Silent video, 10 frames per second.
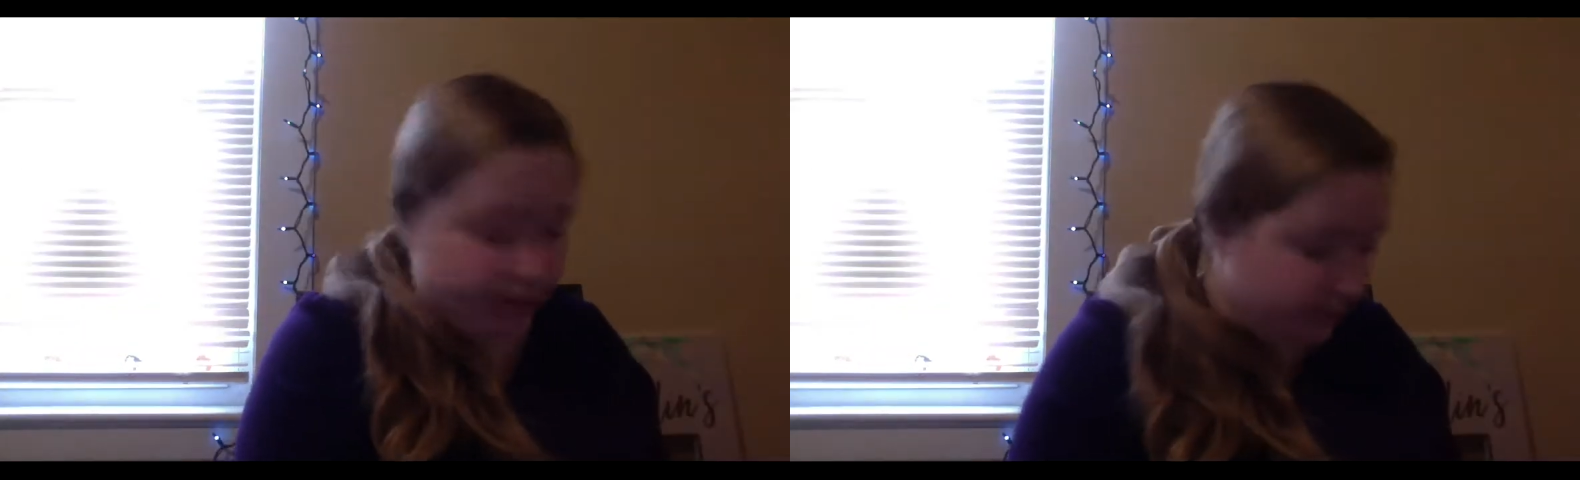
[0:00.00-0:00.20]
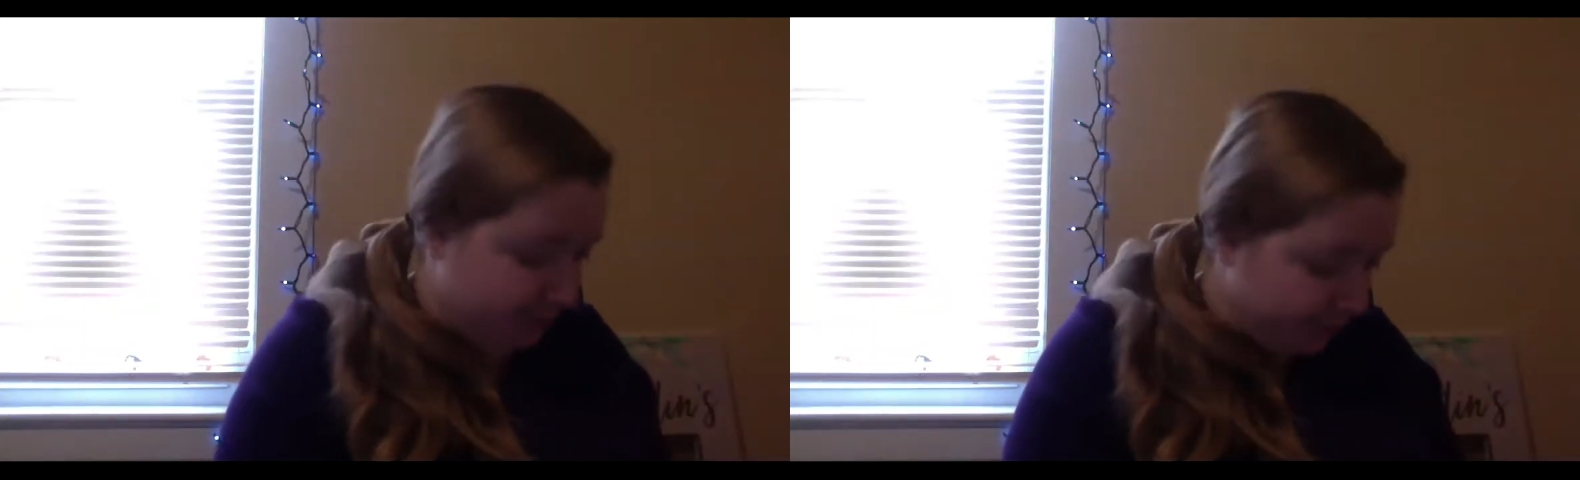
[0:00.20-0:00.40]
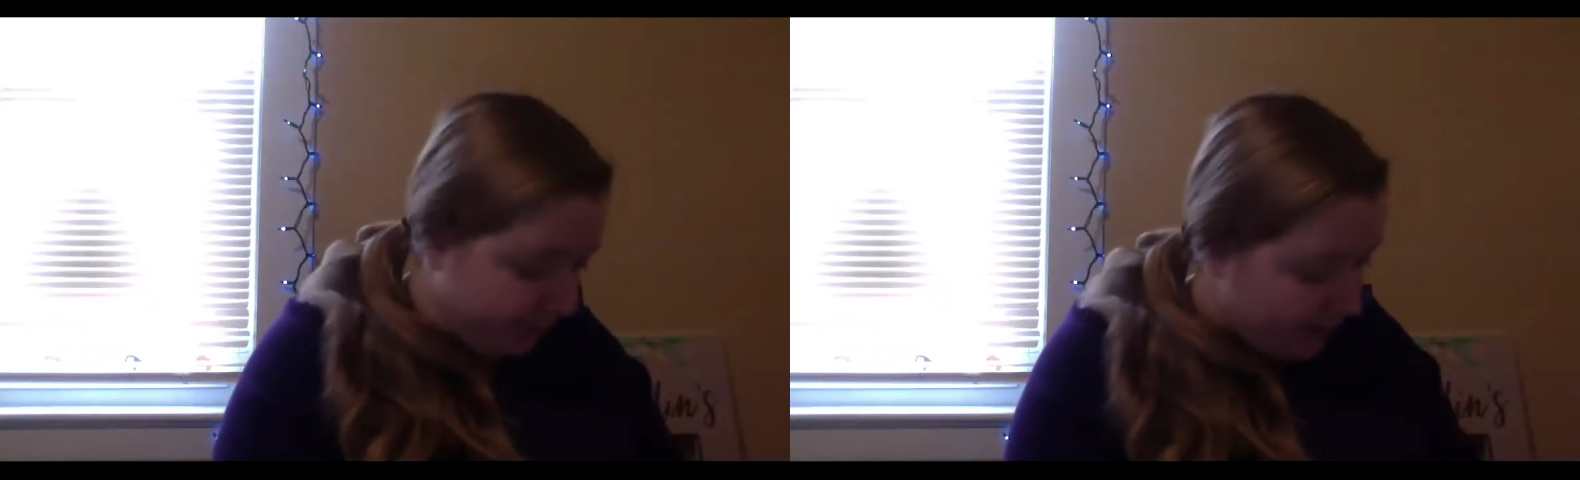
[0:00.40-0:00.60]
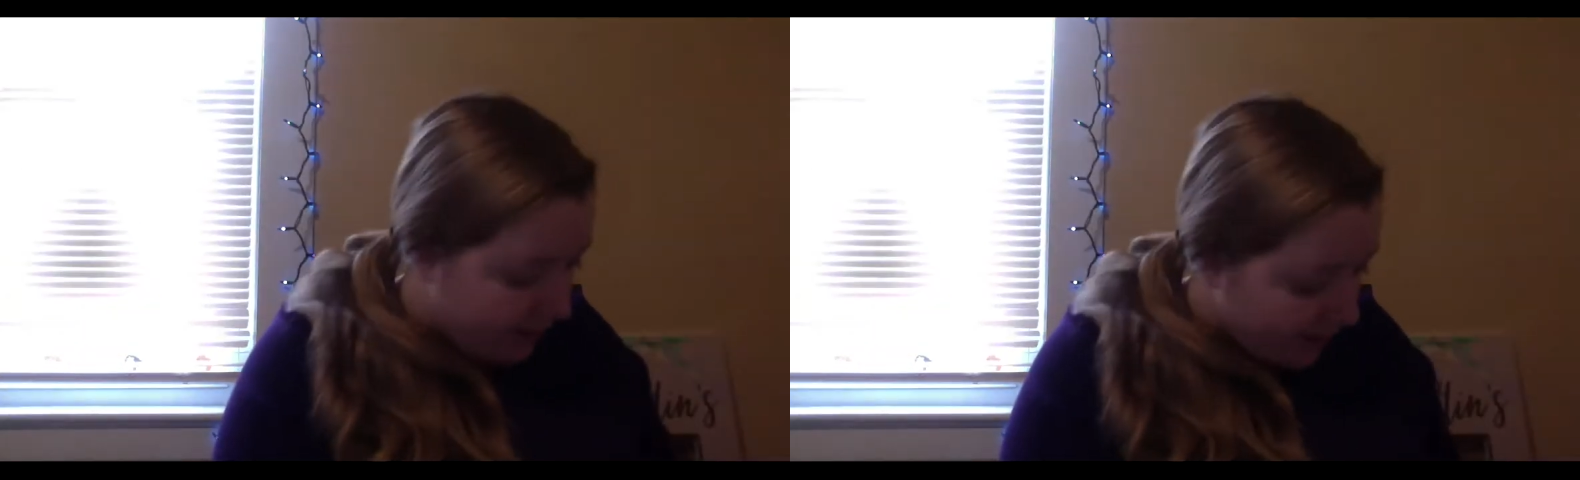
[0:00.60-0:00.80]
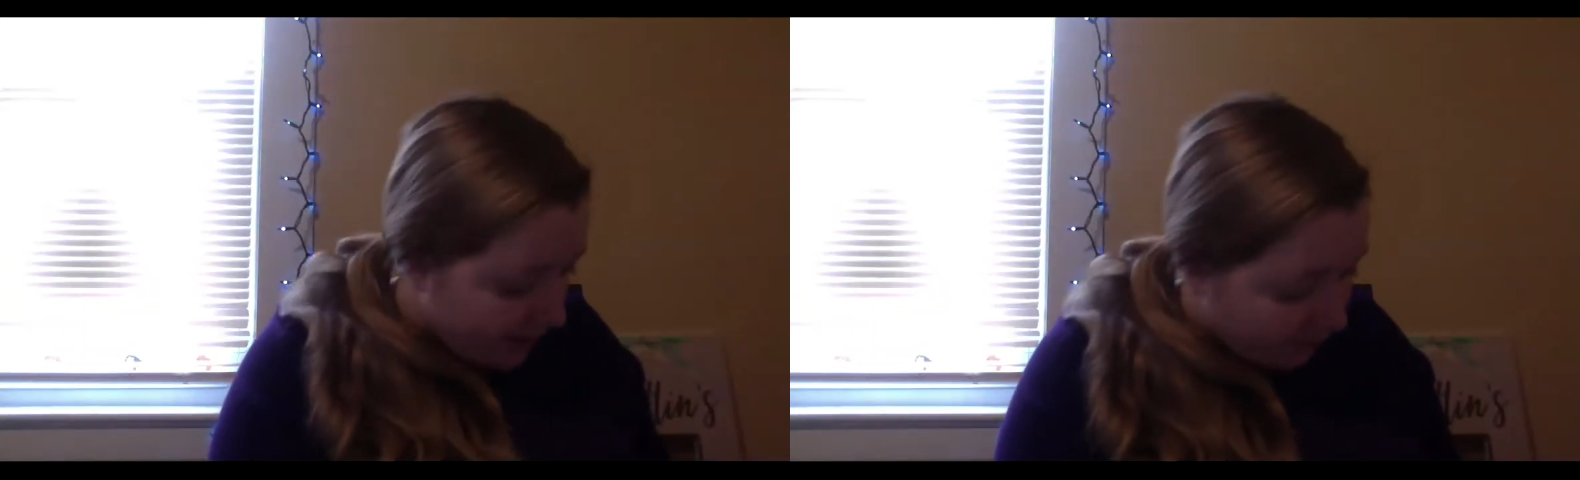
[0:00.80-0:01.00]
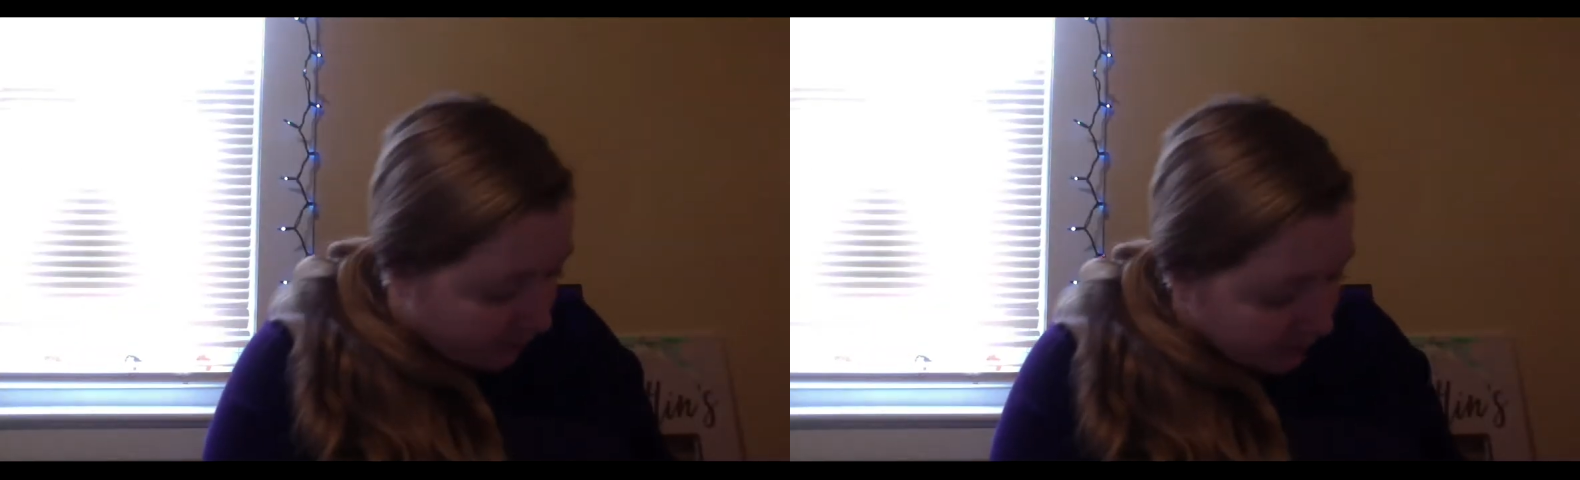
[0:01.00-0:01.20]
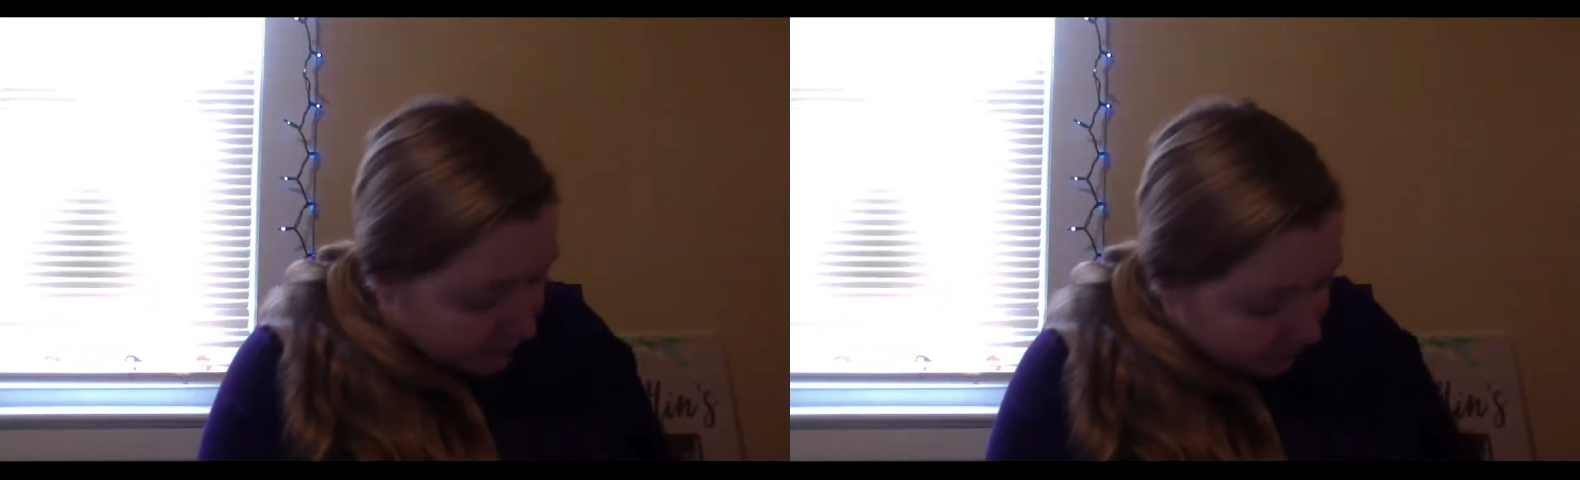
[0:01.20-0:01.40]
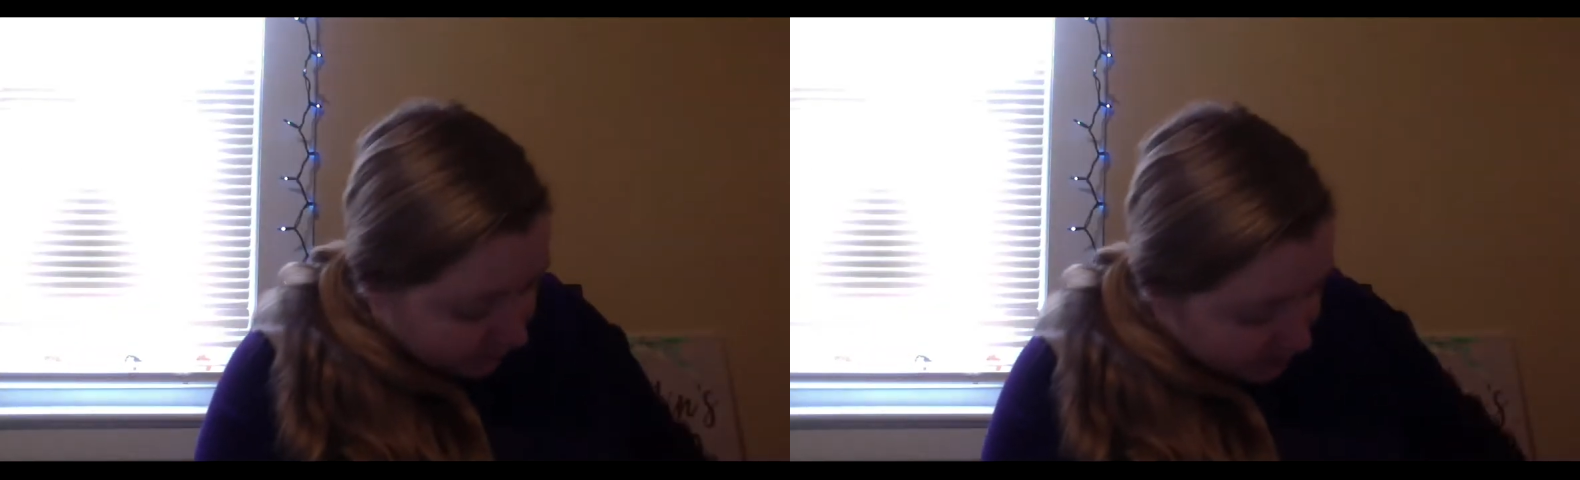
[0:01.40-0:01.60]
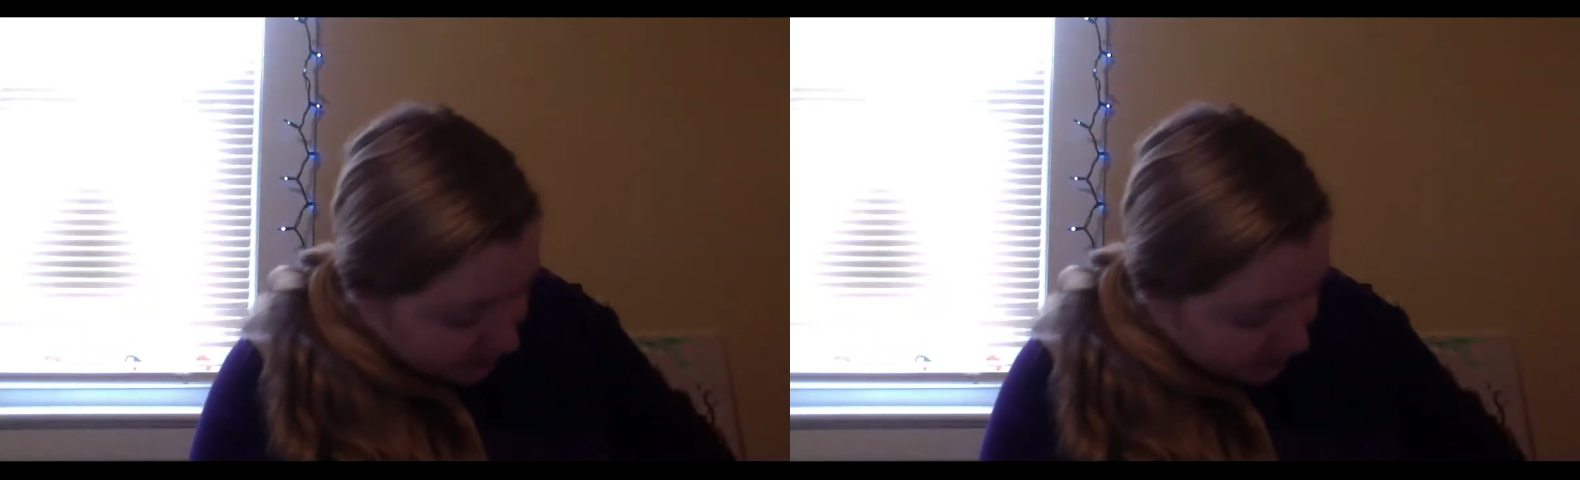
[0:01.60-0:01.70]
do, I'm going to erase